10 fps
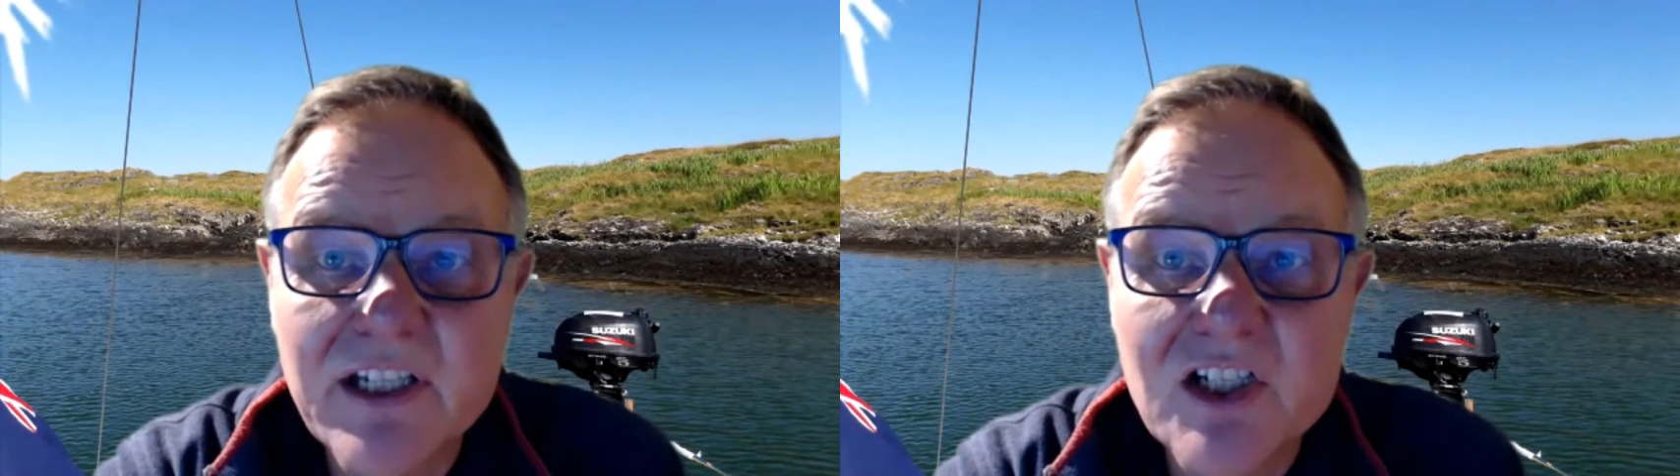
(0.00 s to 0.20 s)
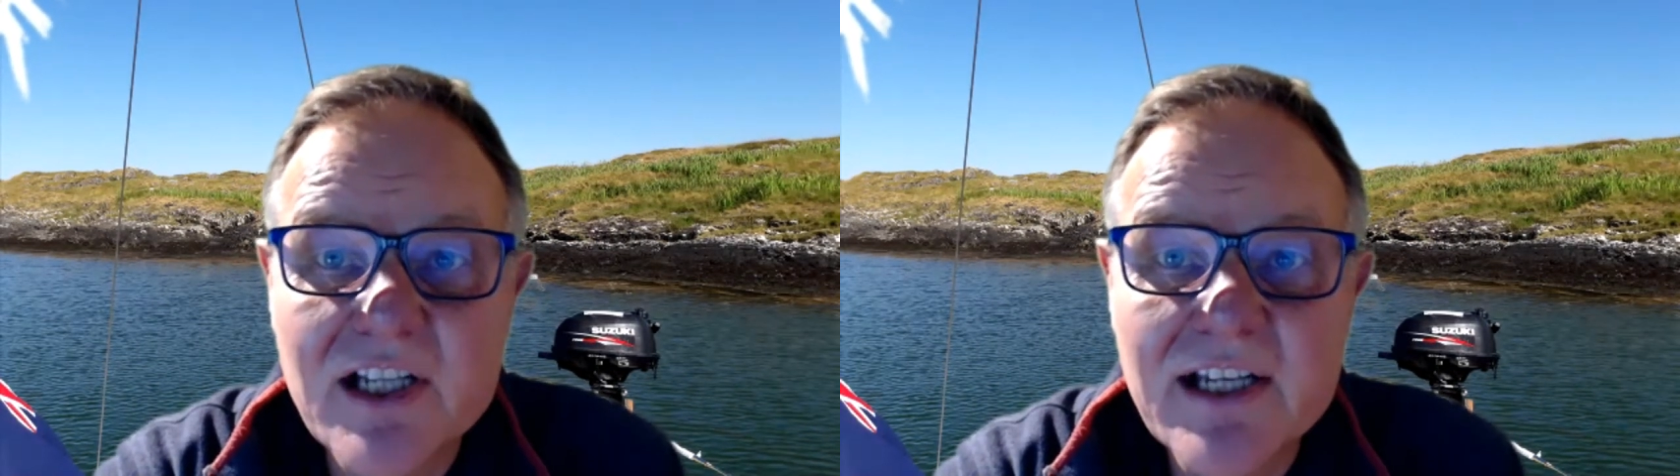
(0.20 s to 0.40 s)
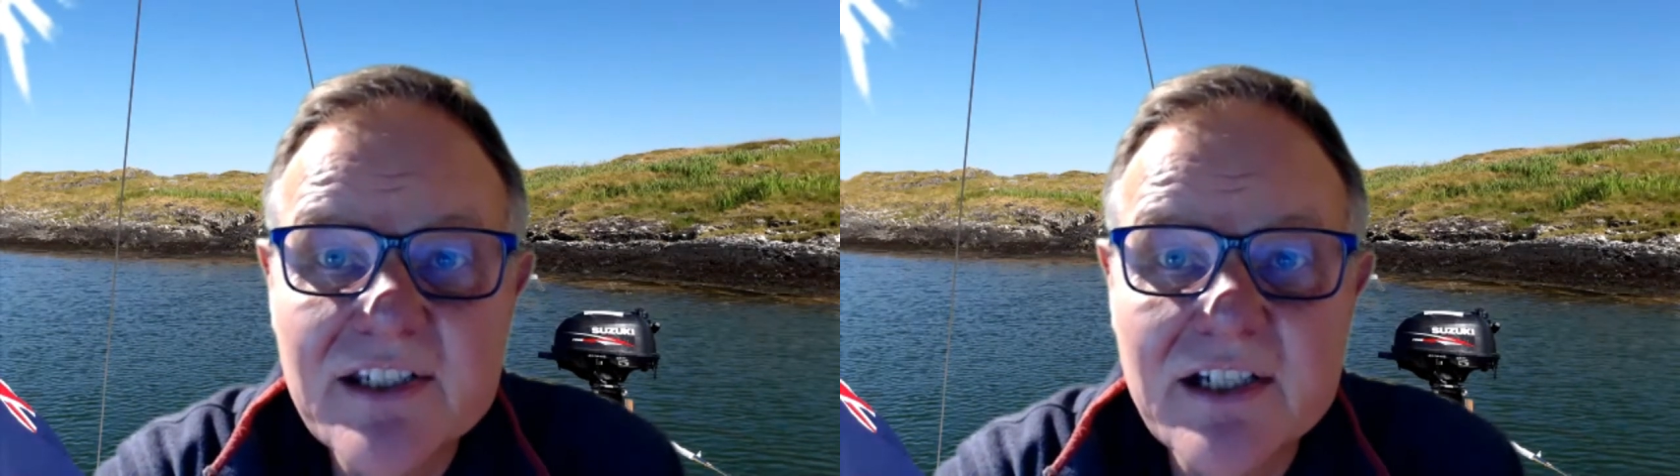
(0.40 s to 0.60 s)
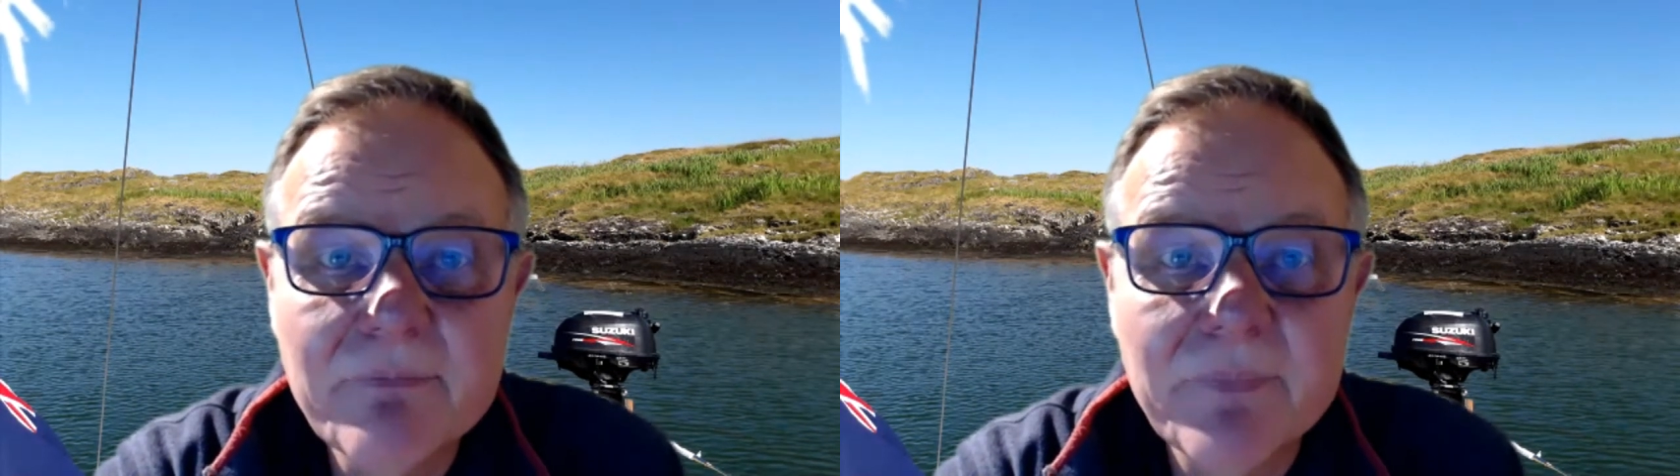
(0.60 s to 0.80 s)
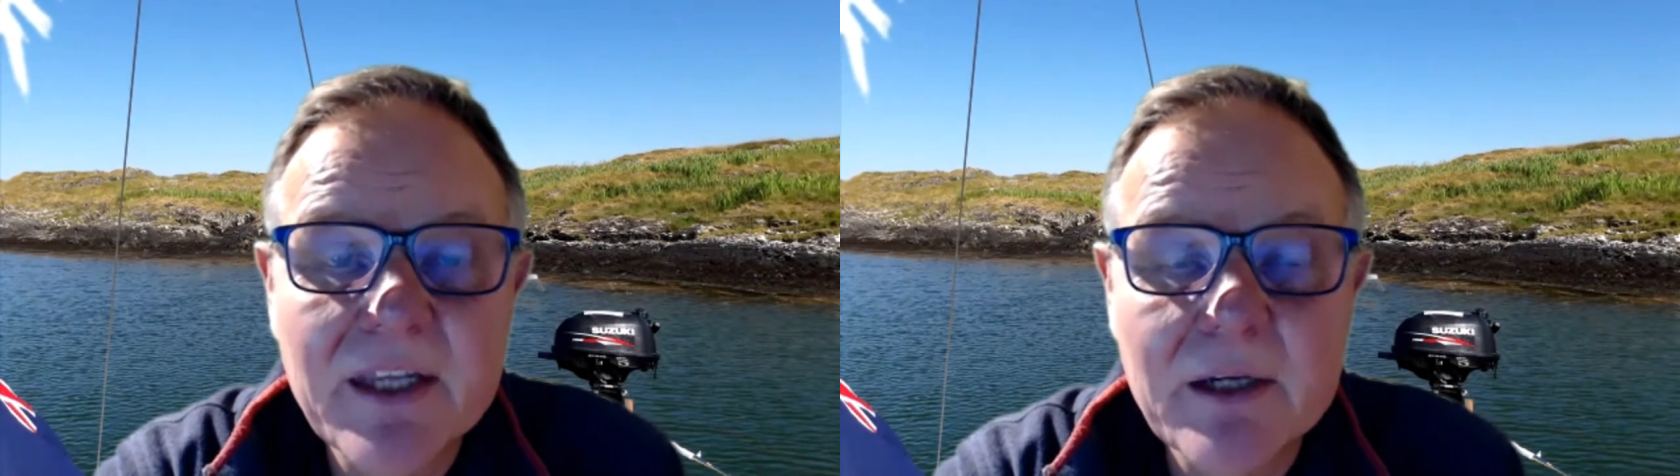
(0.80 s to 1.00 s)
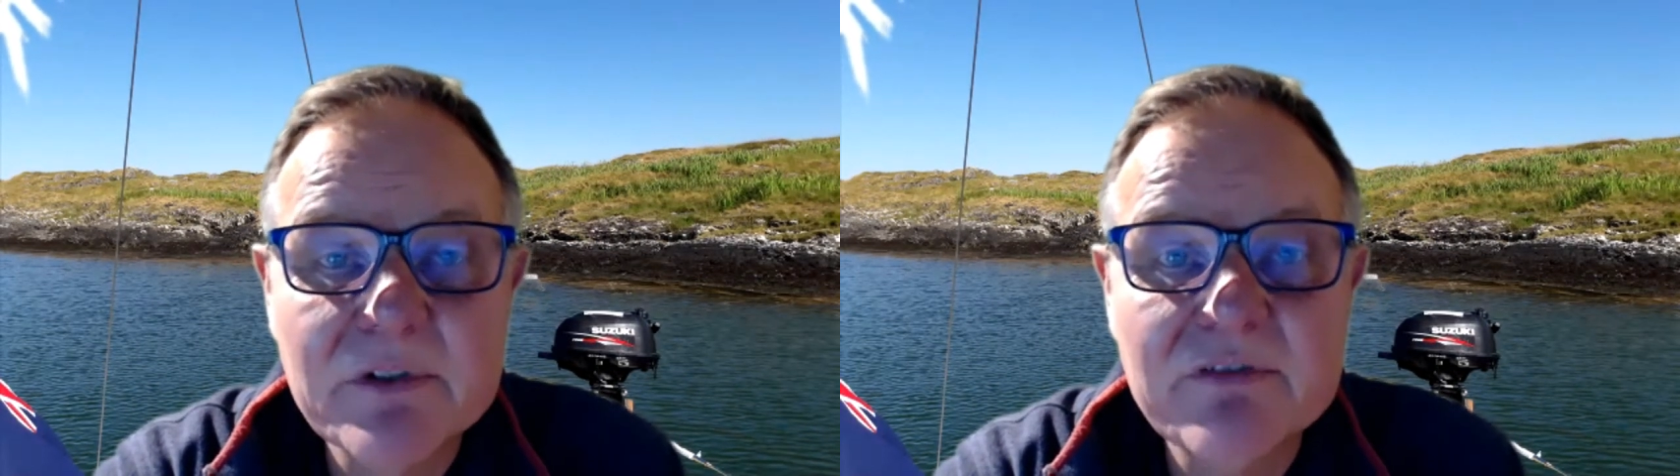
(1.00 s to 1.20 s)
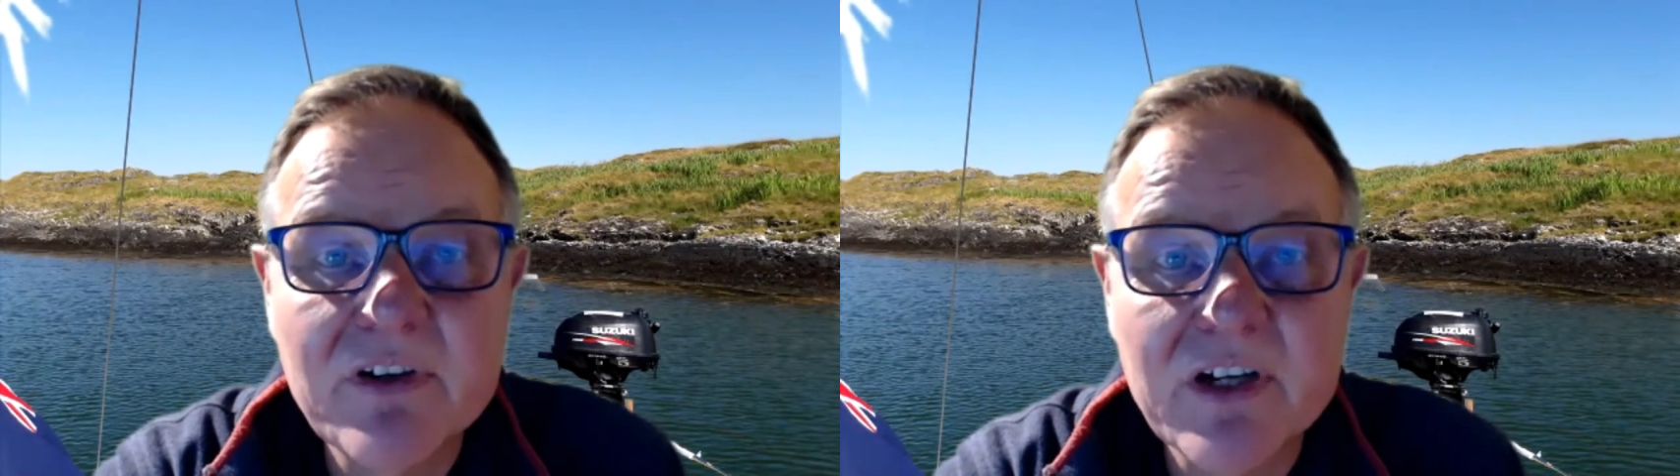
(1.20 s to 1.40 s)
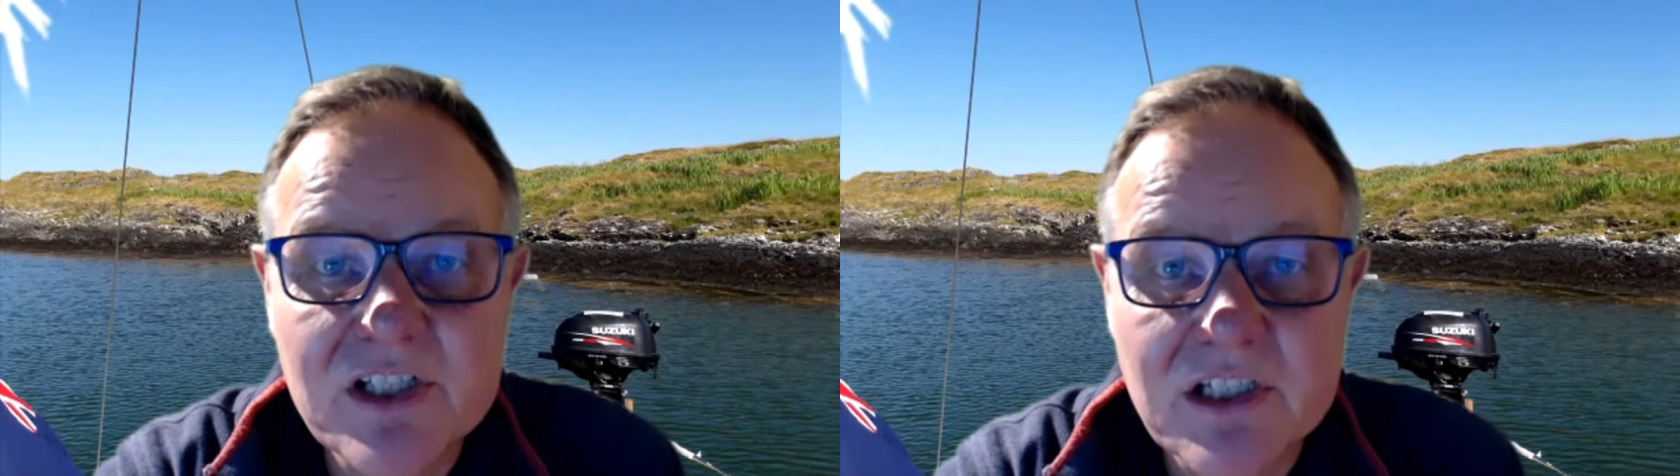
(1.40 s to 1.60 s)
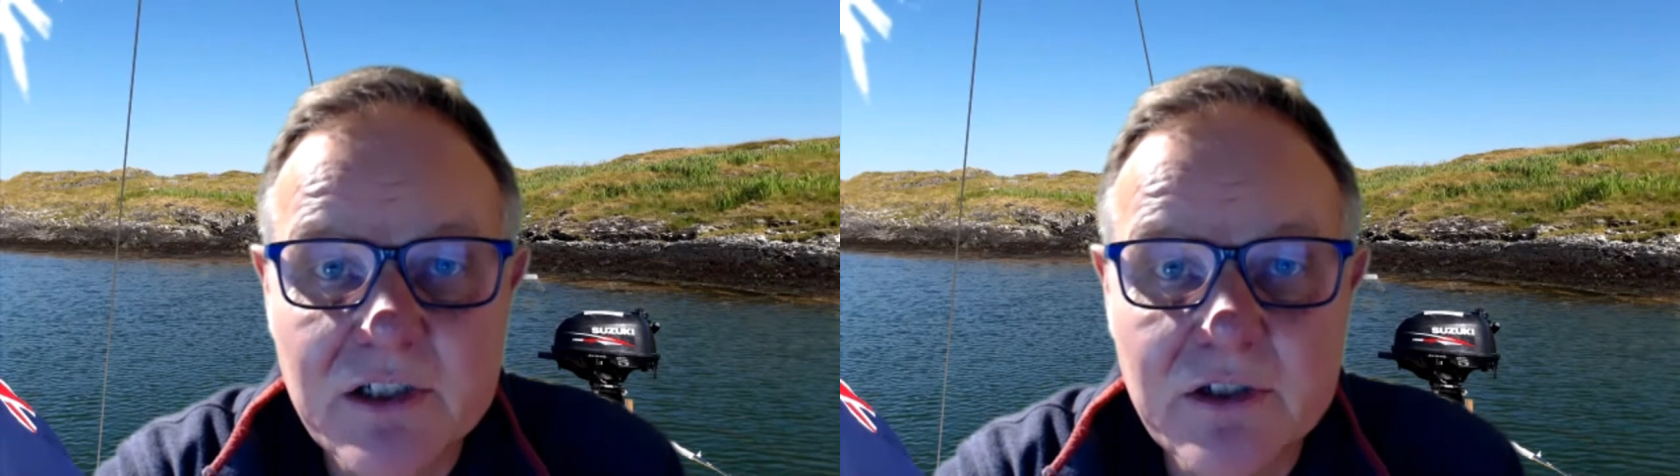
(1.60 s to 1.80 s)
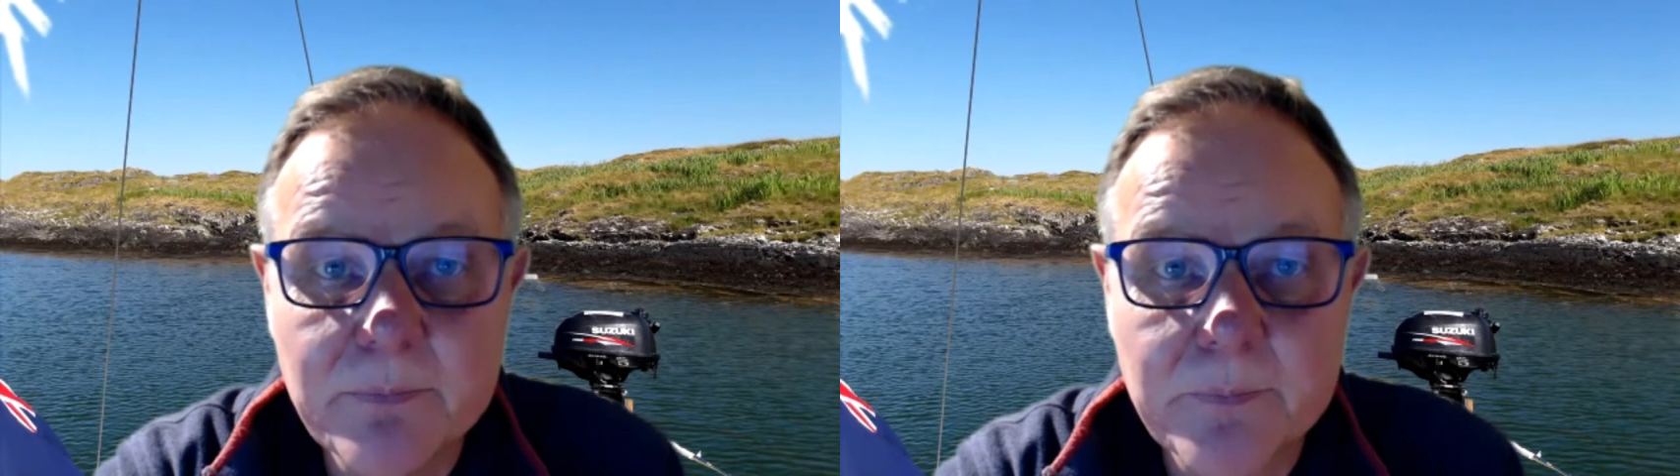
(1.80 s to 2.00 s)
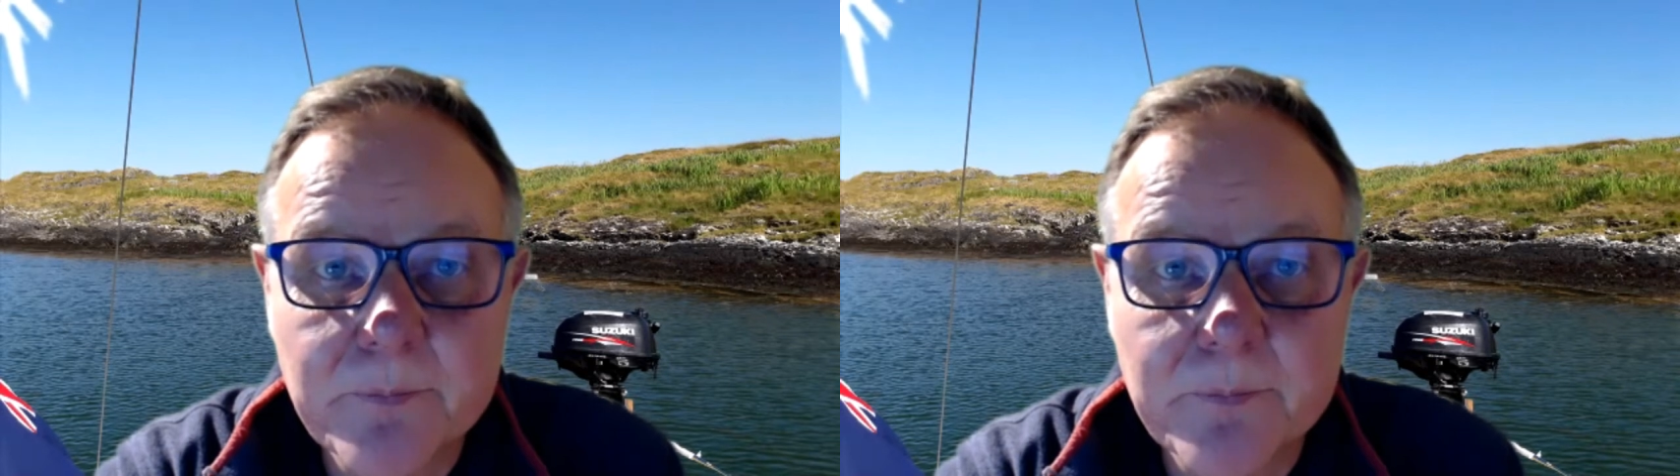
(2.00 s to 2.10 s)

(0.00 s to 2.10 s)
each letter, it was very slow.